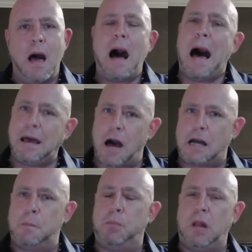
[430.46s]
I got
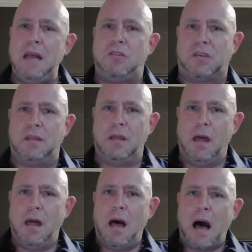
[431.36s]
complacent.
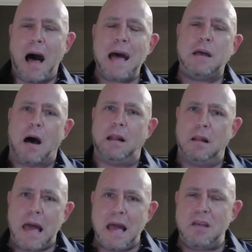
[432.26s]
I got
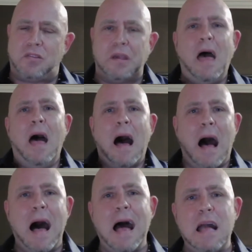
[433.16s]
lazy.
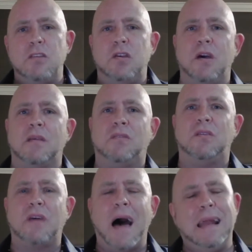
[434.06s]
I just
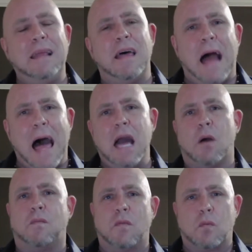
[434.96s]
decided that I
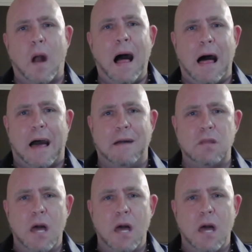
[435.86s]
have arrived.